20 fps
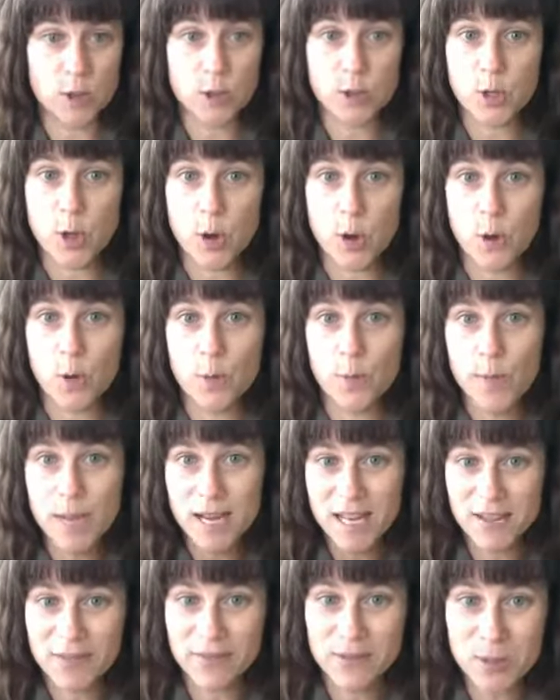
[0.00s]
So
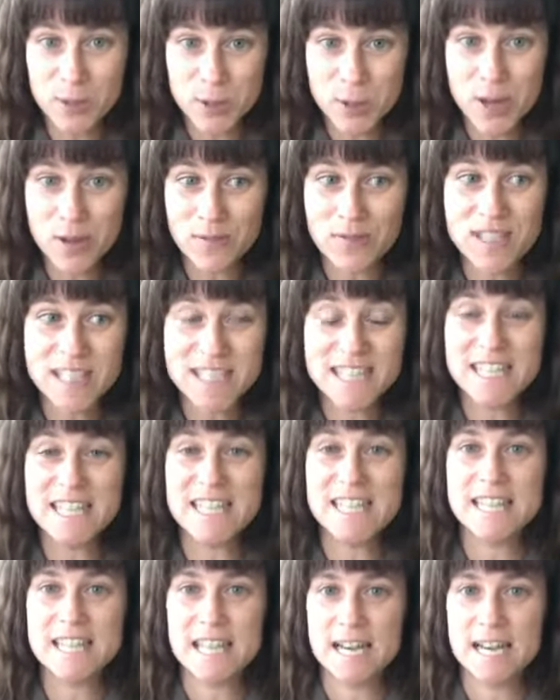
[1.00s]
many of you have seen